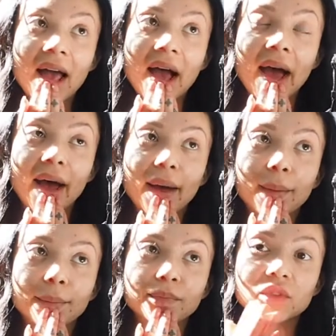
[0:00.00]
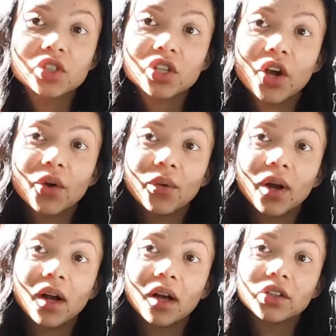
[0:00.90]
Um, so
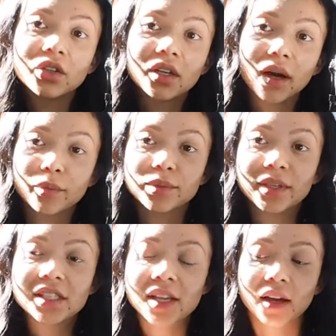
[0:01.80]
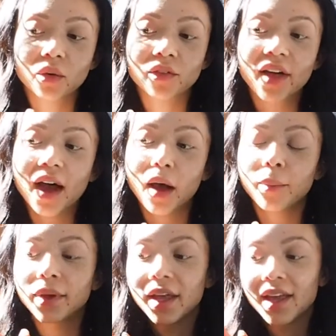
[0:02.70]
you can come with me setting all of that
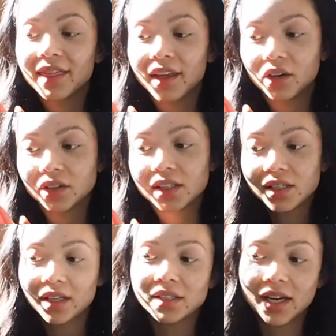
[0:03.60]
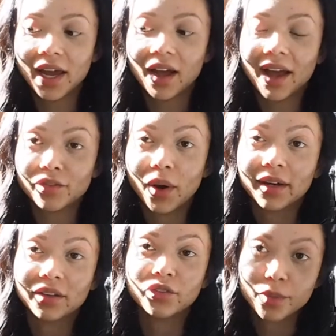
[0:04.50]
up. Then on Saturday, I have
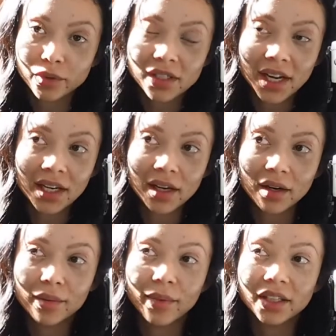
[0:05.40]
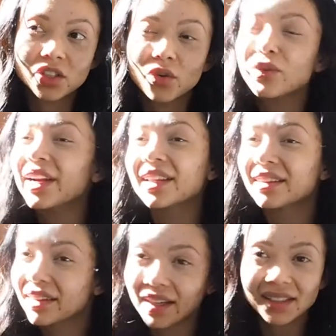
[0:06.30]
work at the football stadium. I don't really
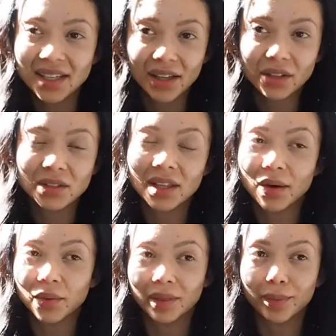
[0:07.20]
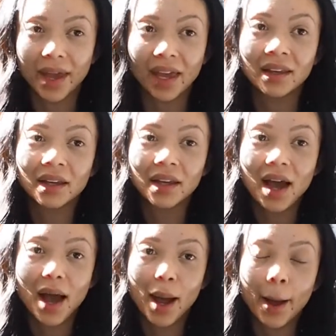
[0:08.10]
think I can take you to that with me,
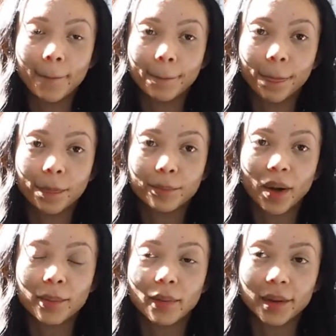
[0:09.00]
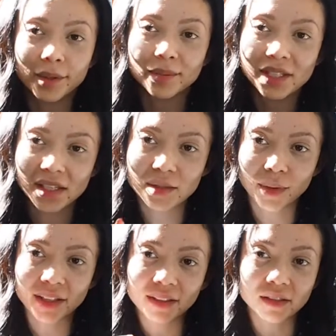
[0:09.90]
um, but I might be able to get some
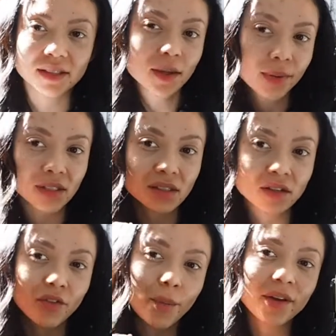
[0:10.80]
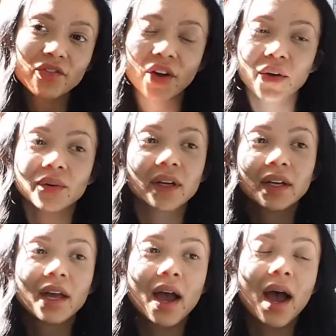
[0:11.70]
like little snippets and stuff on my phone.
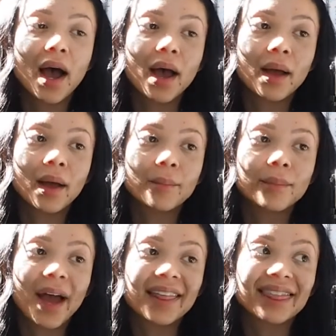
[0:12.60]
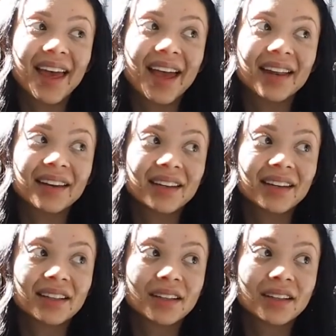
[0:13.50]
Um, and then